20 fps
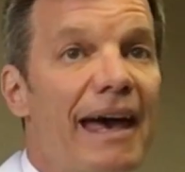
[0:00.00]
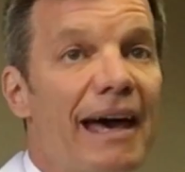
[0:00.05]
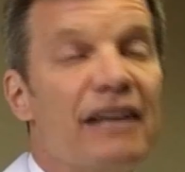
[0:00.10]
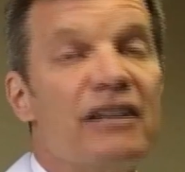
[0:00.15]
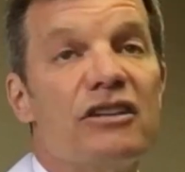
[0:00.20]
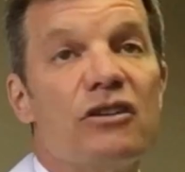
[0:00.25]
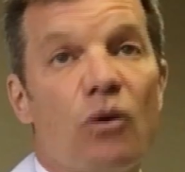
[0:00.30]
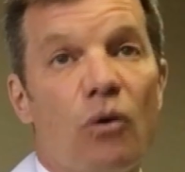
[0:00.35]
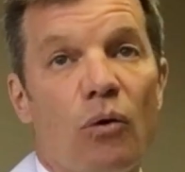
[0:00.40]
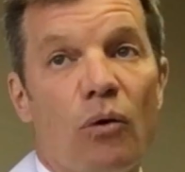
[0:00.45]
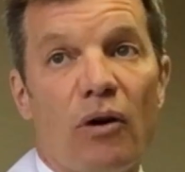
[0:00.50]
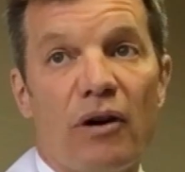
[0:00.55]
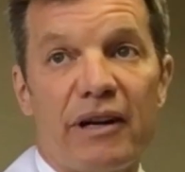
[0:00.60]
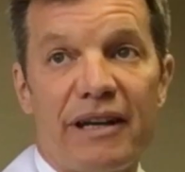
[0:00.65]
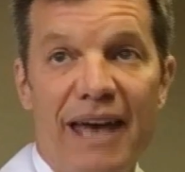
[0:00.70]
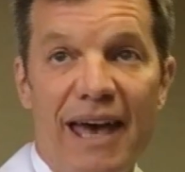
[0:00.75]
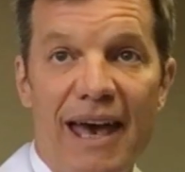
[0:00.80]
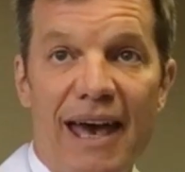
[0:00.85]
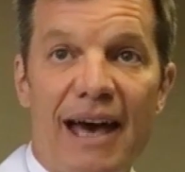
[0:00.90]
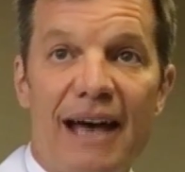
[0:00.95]
And or
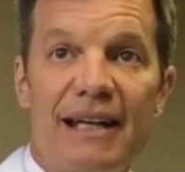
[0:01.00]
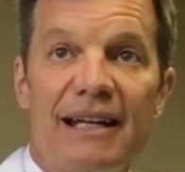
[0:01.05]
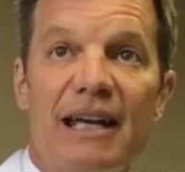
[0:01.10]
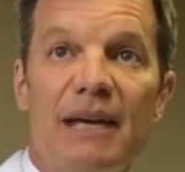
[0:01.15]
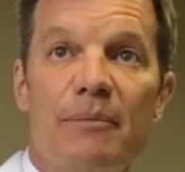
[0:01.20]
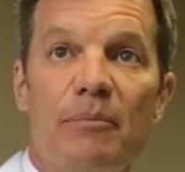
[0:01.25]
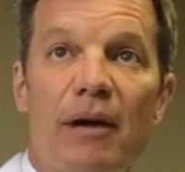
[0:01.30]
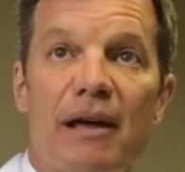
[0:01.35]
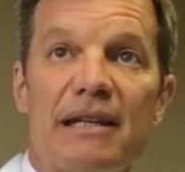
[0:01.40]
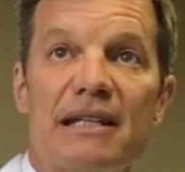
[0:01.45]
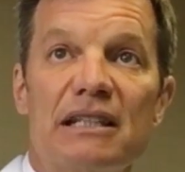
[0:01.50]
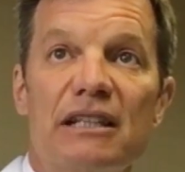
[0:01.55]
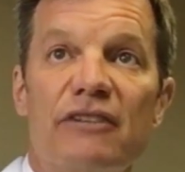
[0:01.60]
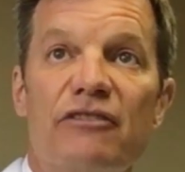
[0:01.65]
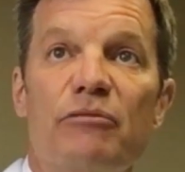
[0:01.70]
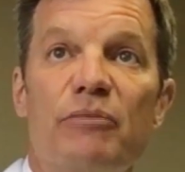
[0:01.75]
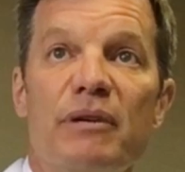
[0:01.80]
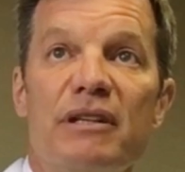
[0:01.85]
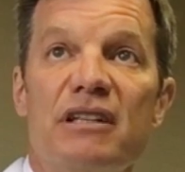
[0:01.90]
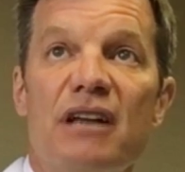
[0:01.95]
can a breast
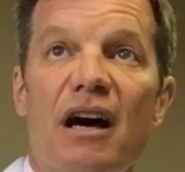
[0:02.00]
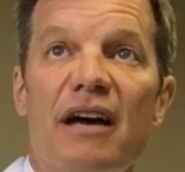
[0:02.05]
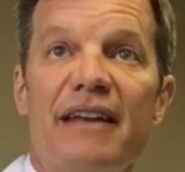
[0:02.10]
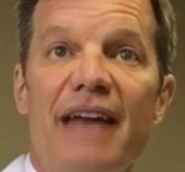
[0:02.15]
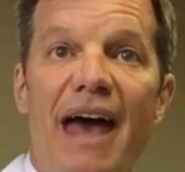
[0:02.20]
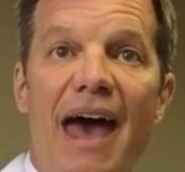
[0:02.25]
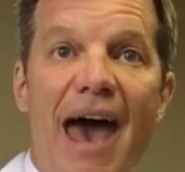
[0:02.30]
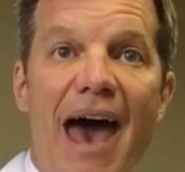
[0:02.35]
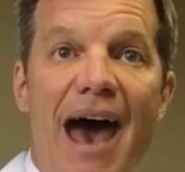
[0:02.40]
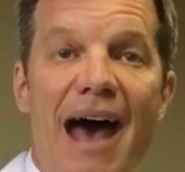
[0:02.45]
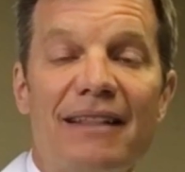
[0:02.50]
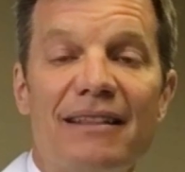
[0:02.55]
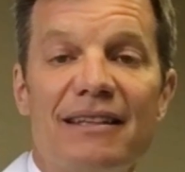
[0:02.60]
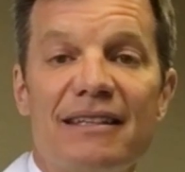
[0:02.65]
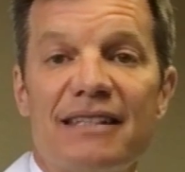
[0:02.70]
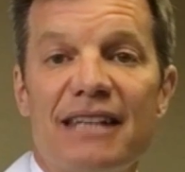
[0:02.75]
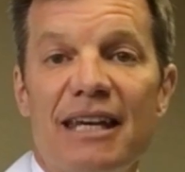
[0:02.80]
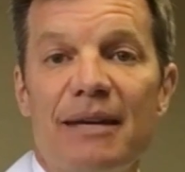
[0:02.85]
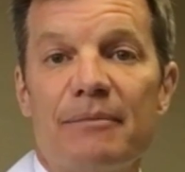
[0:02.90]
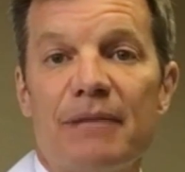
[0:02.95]
lift be done at
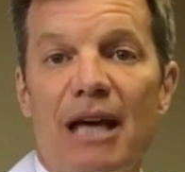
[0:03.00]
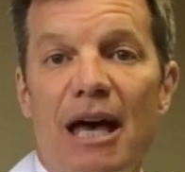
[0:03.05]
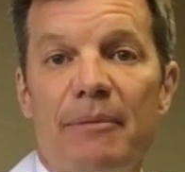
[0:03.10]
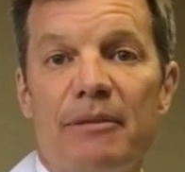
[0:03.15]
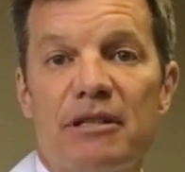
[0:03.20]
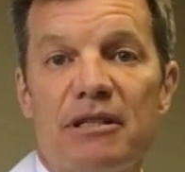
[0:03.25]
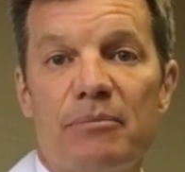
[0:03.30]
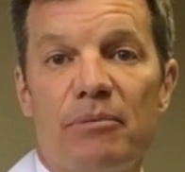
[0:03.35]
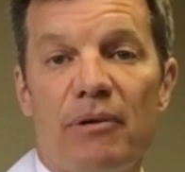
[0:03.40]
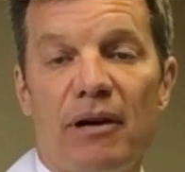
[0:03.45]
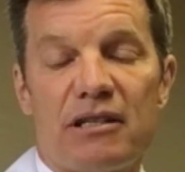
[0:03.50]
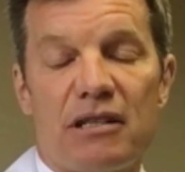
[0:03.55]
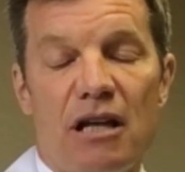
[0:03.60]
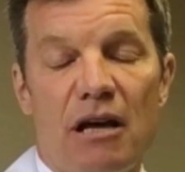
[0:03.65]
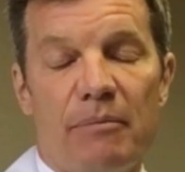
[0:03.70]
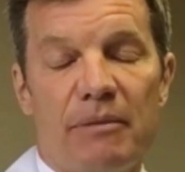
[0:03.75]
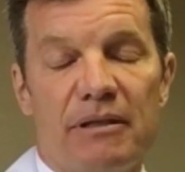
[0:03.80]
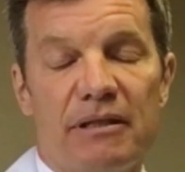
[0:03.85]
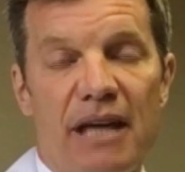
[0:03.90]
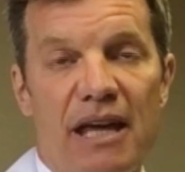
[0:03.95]
the same time as a breast
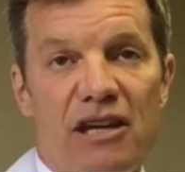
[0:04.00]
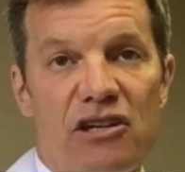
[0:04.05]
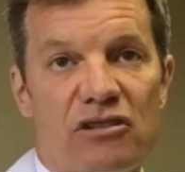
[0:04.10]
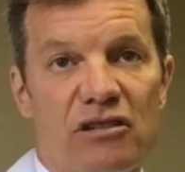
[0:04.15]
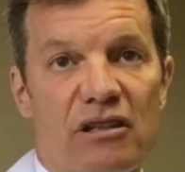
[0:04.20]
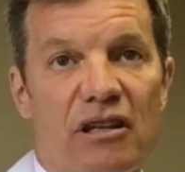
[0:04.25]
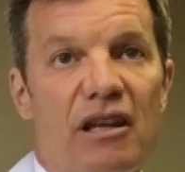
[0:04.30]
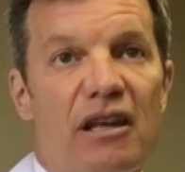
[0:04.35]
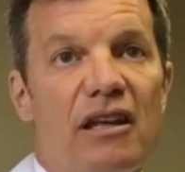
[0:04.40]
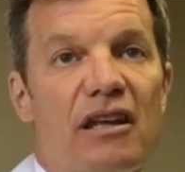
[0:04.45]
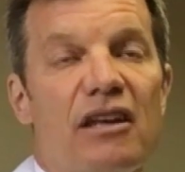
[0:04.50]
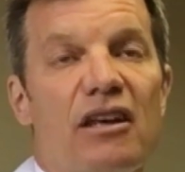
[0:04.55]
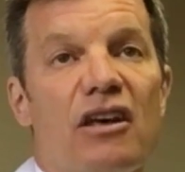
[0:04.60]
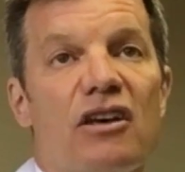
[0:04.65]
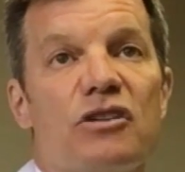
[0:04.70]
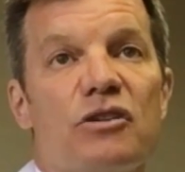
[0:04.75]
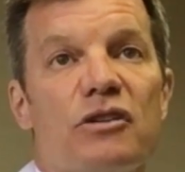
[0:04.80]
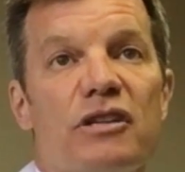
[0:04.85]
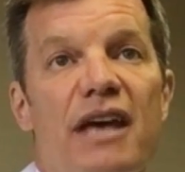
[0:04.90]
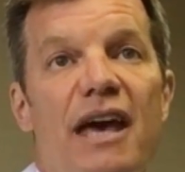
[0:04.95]
augmentation?
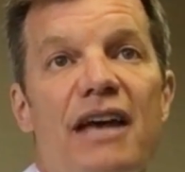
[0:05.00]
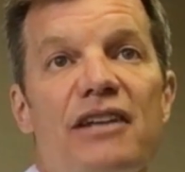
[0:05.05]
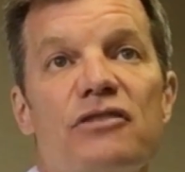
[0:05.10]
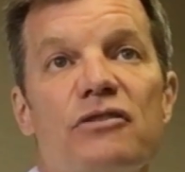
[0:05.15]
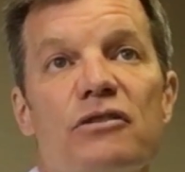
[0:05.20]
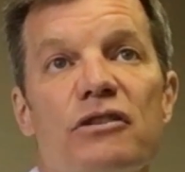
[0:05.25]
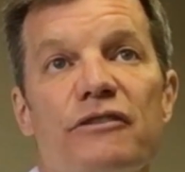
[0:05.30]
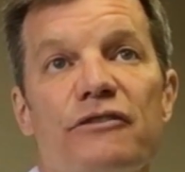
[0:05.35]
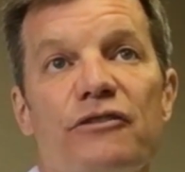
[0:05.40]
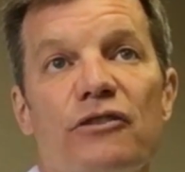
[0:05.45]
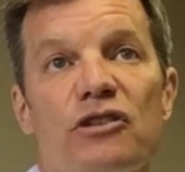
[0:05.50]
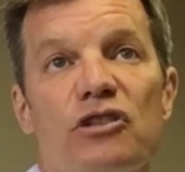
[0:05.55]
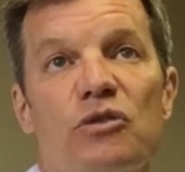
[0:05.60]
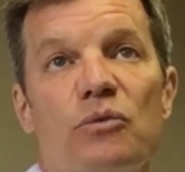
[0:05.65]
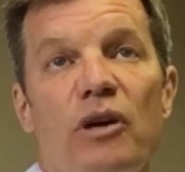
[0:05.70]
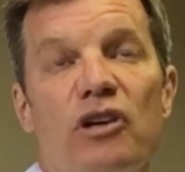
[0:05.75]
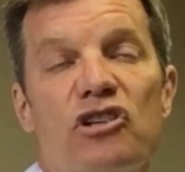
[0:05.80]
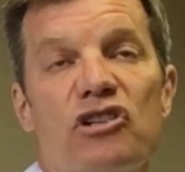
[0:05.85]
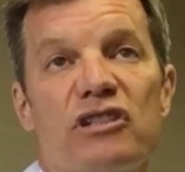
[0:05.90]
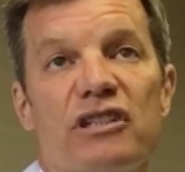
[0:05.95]
So the answer to the first
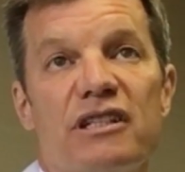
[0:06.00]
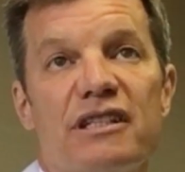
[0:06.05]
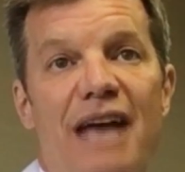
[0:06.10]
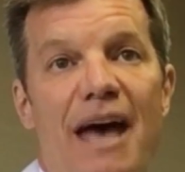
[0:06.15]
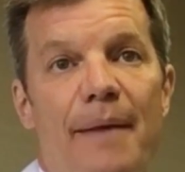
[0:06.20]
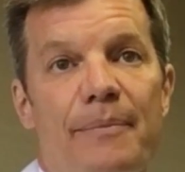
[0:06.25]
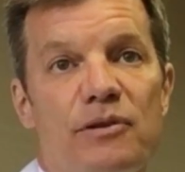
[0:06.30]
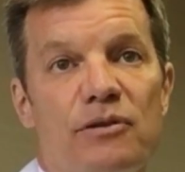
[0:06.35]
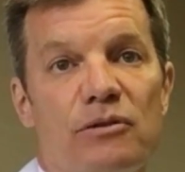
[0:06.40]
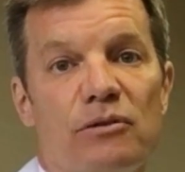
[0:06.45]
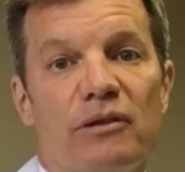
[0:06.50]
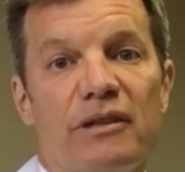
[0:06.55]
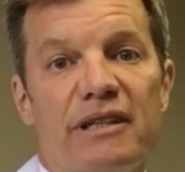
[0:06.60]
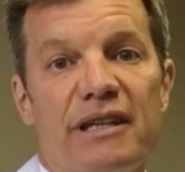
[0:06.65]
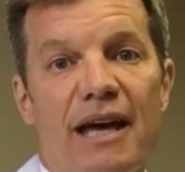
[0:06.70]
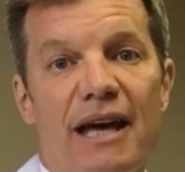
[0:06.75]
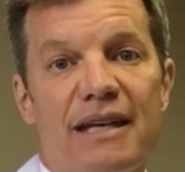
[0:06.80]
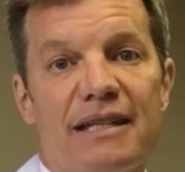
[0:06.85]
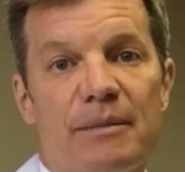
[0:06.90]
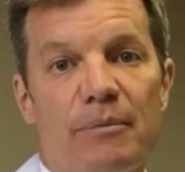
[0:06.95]
question is absolutely
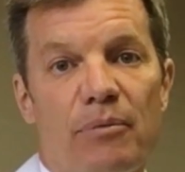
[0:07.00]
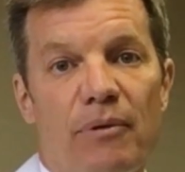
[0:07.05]
yes.